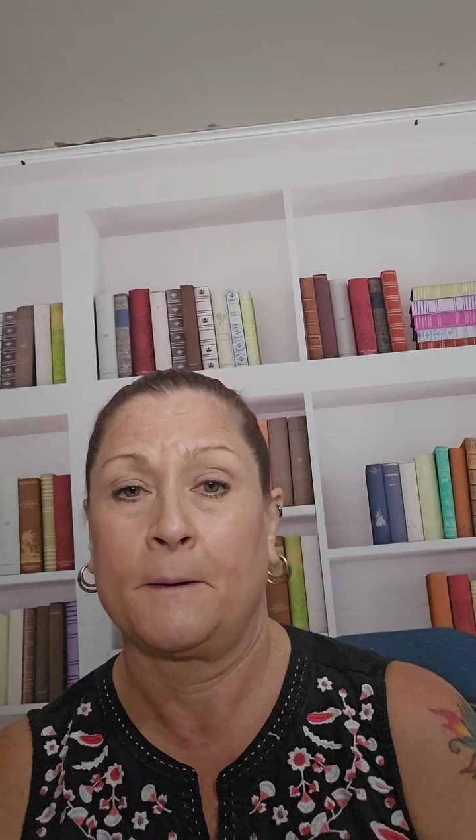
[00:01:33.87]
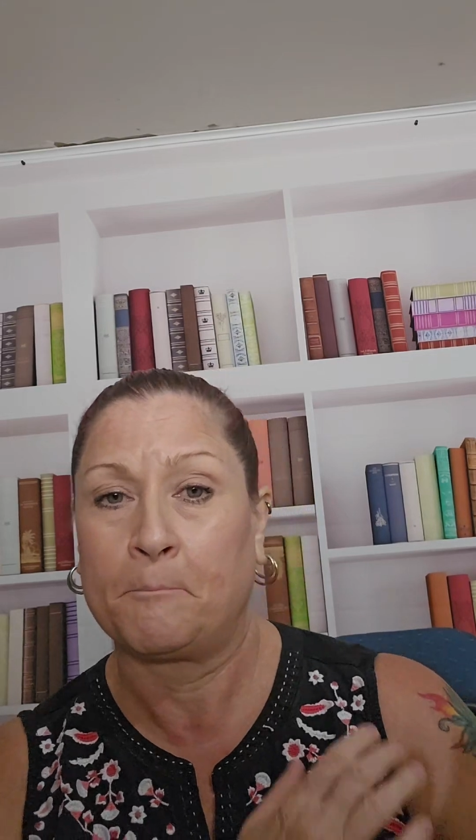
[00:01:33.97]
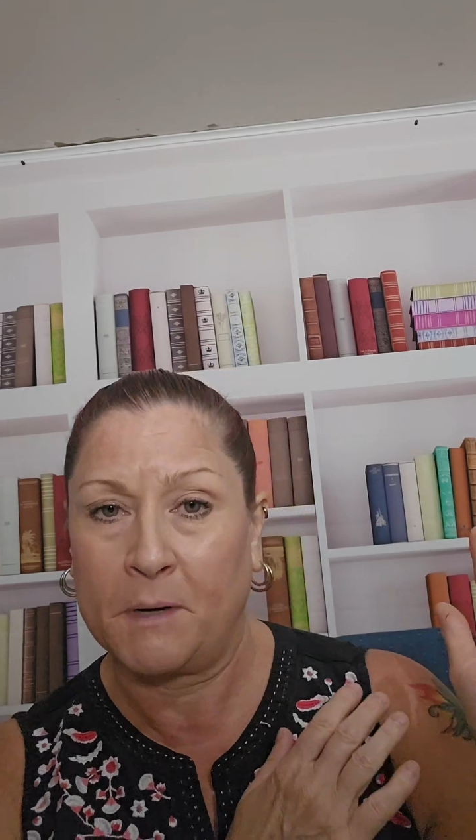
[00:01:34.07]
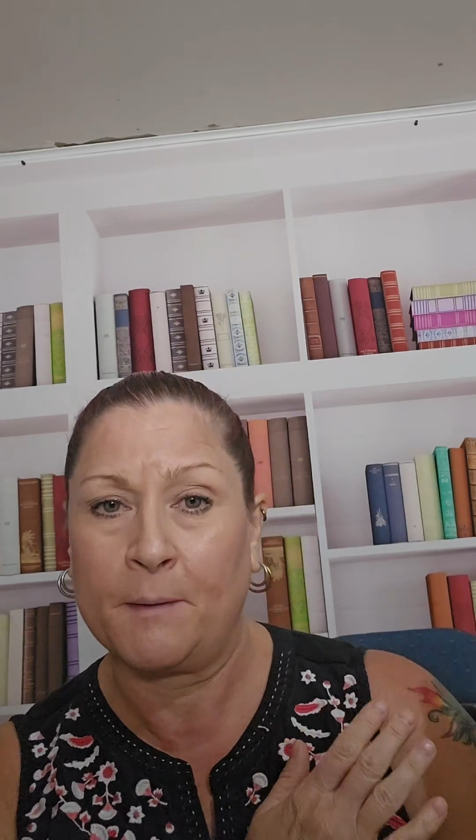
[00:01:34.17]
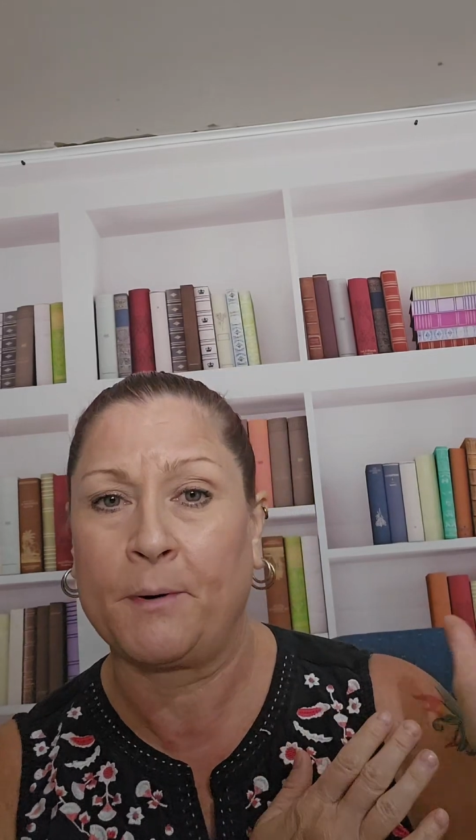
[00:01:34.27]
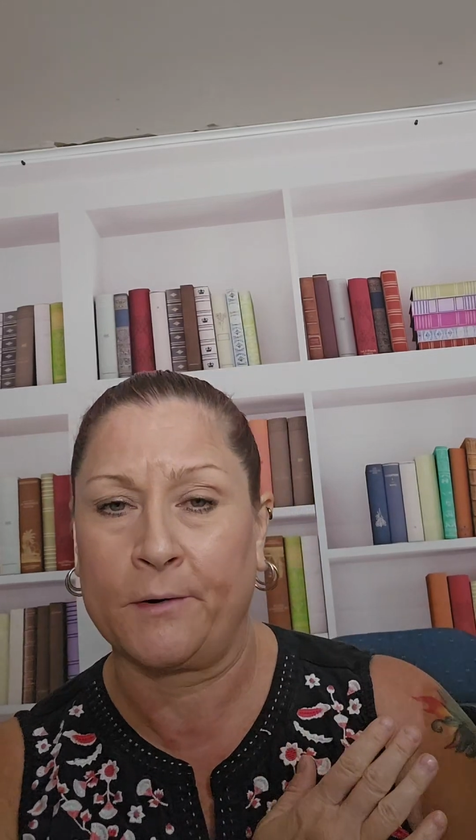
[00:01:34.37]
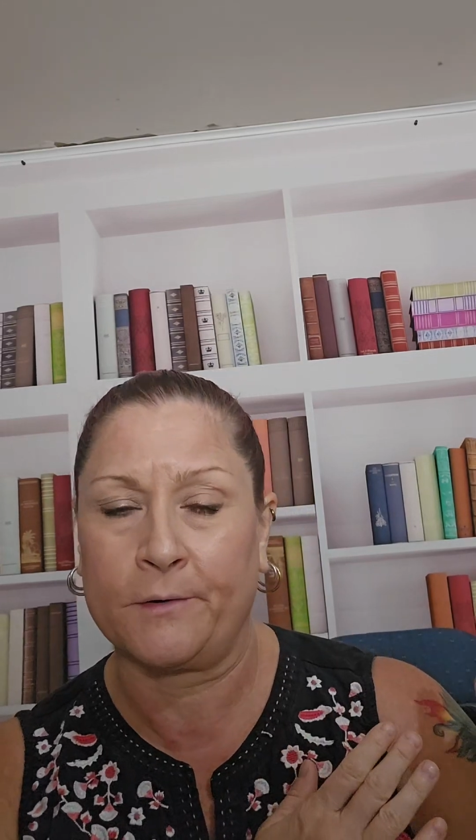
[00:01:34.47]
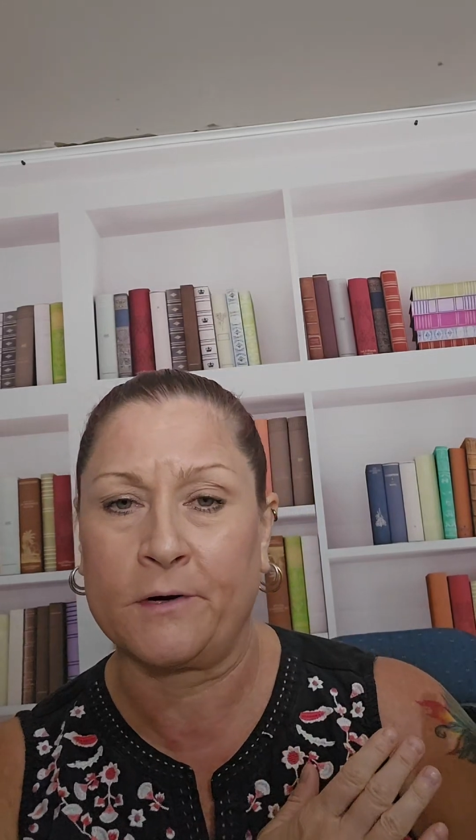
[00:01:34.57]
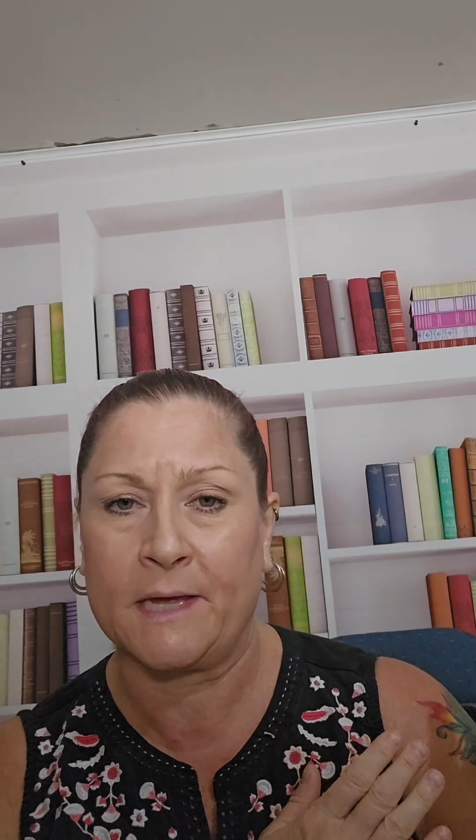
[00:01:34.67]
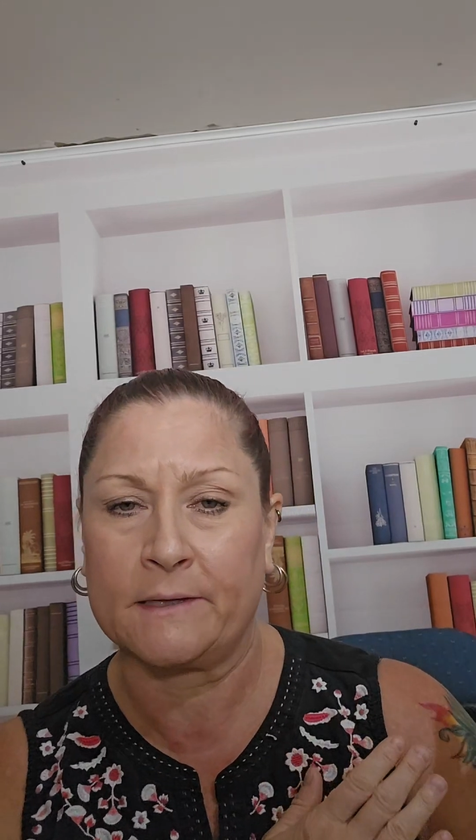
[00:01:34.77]
My
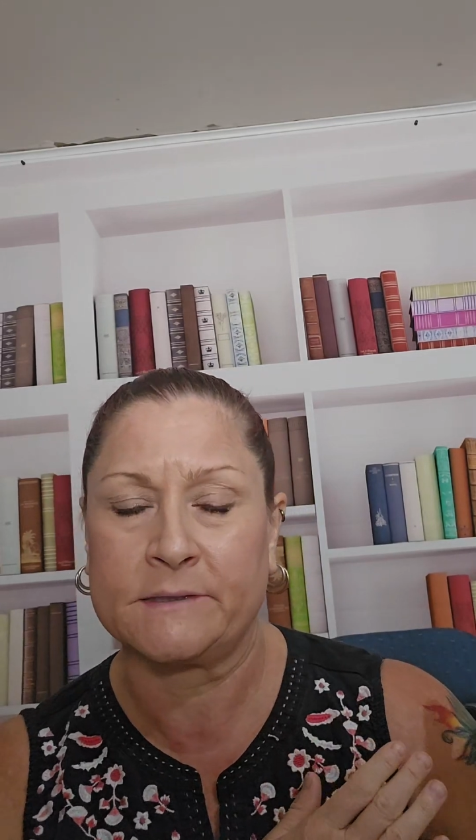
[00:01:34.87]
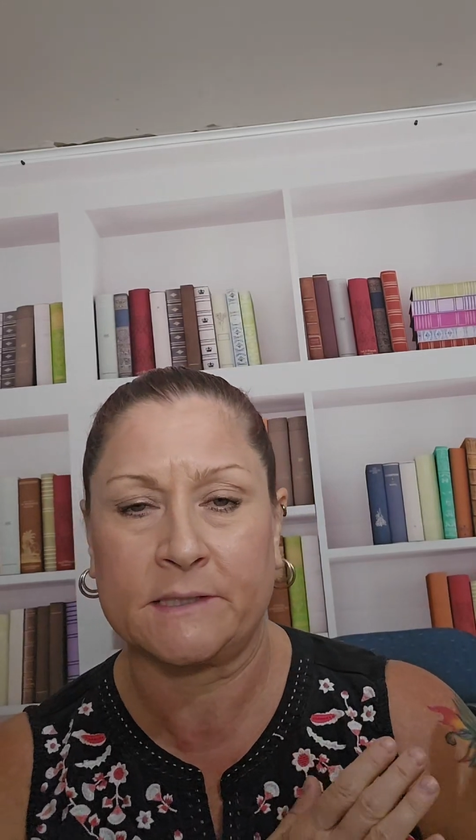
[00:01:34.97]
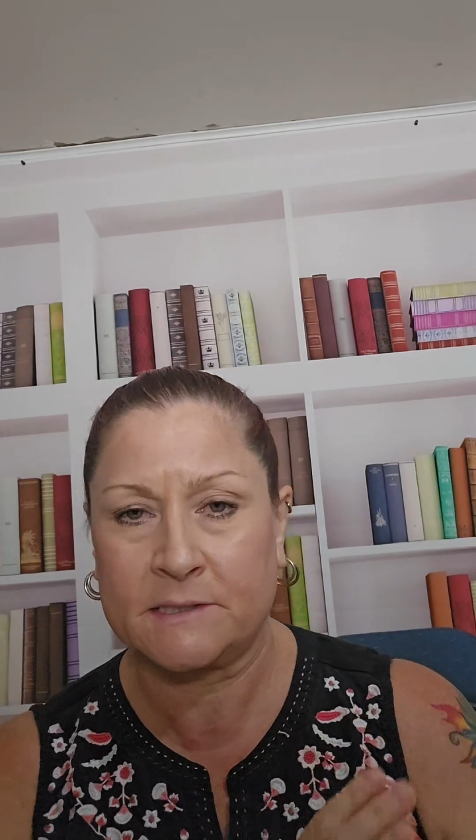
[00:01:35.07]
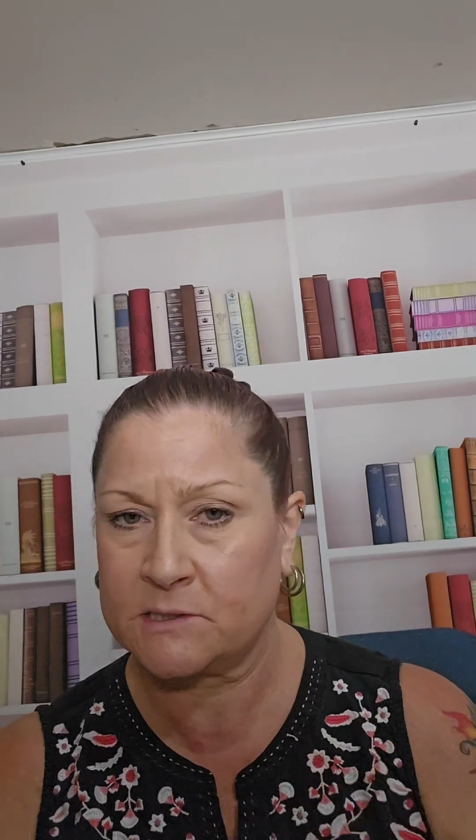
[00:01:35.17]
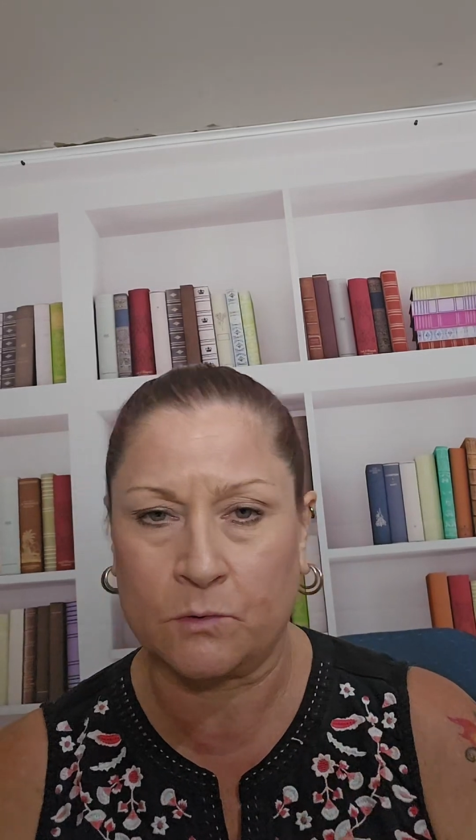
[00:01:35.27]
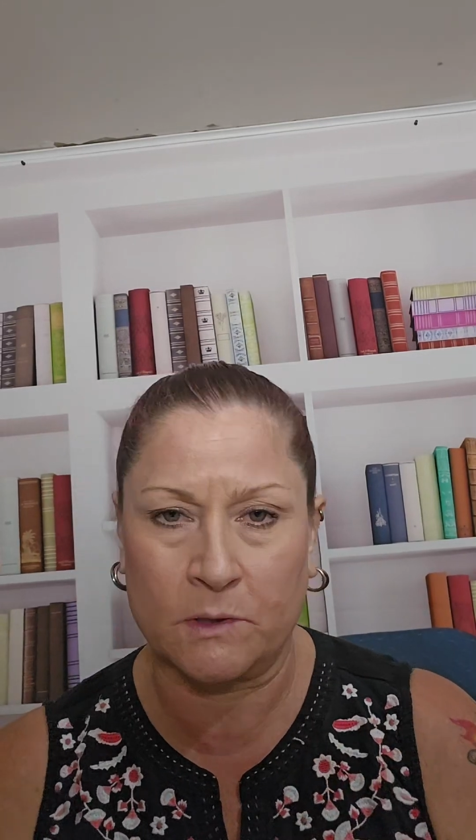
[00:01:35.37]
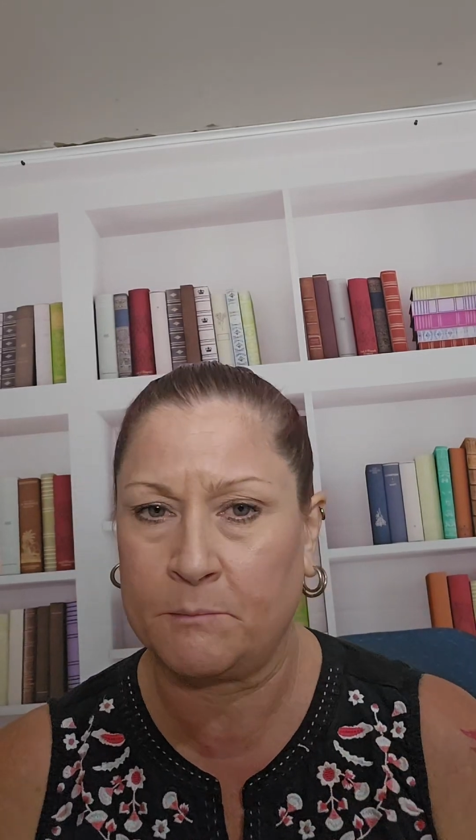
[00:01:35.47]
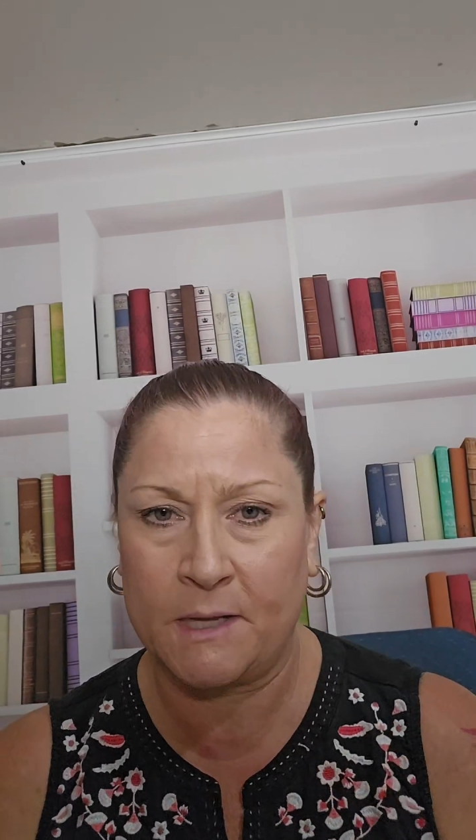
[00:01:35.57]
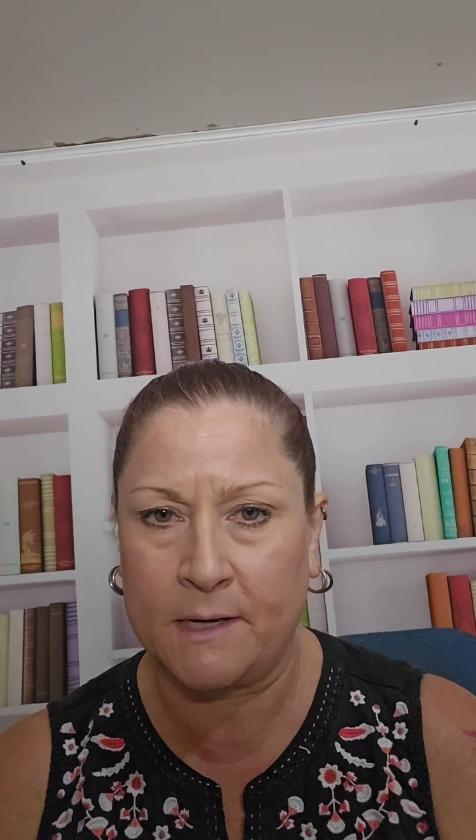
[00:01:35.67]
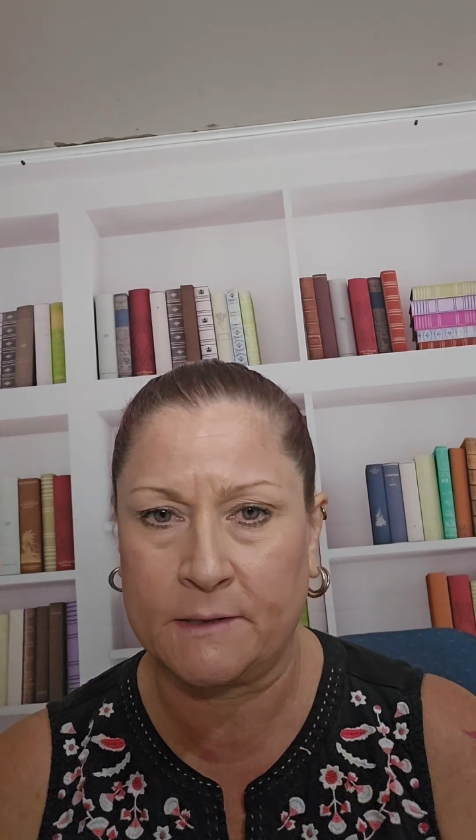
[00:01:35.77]
partner, Kent, is totally
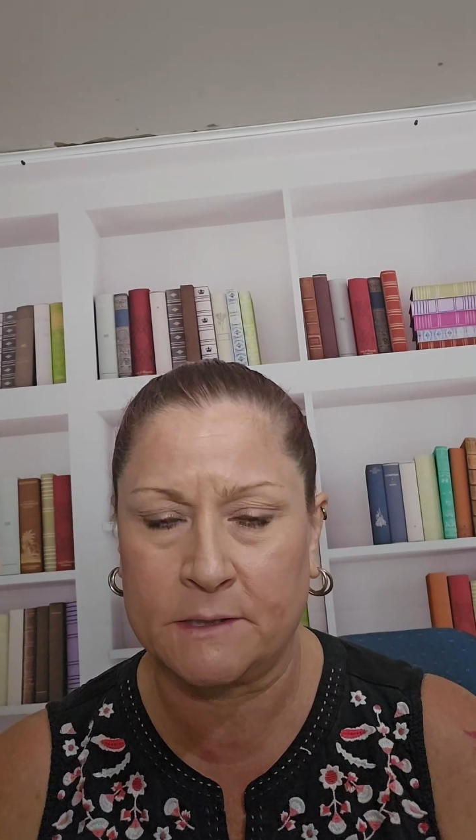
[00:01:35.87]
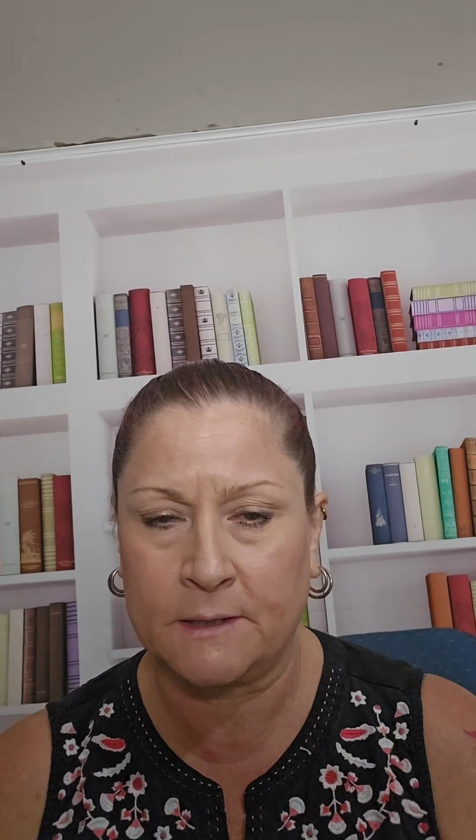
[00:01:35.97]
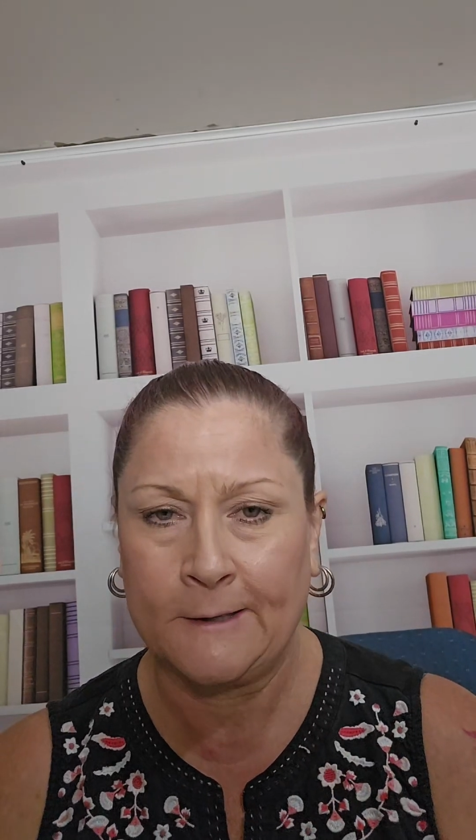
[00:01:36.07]
blind.